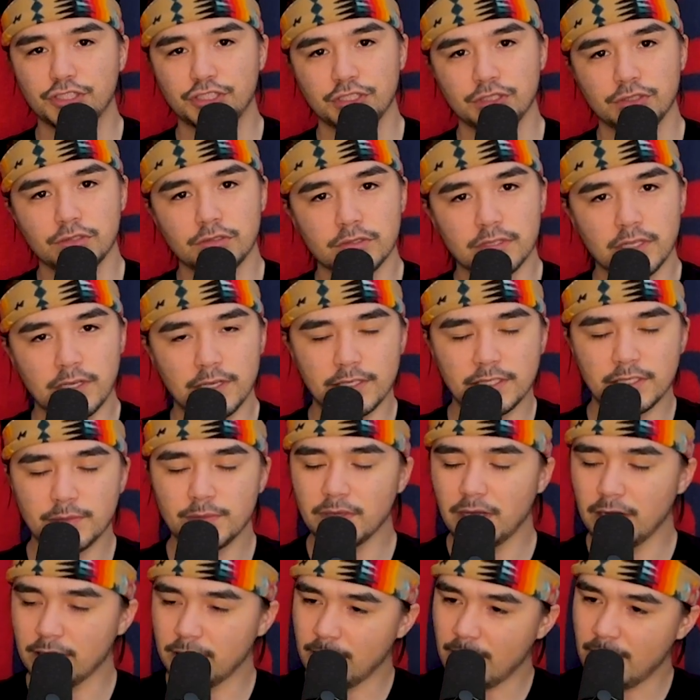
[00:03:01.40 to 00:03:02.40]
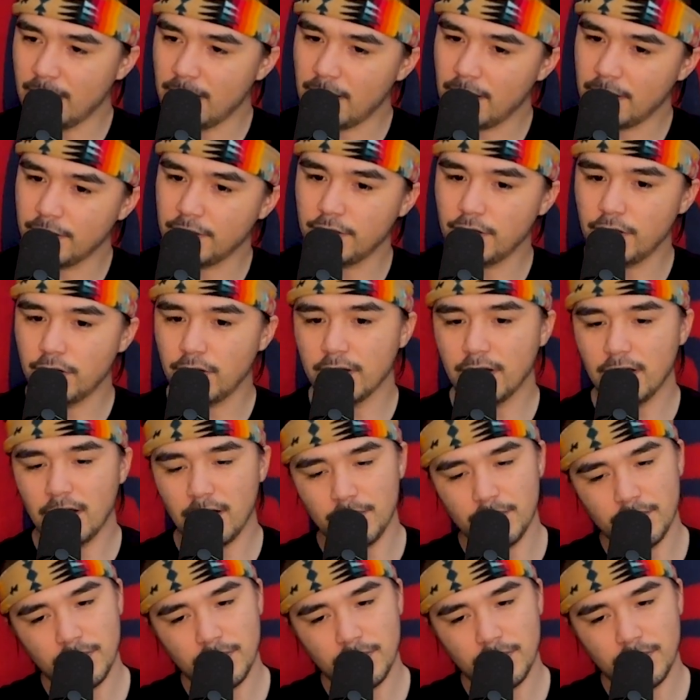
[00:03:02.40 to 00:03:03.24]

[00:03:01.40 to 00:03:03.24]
shoes. I used to be like, yeah, you know, I got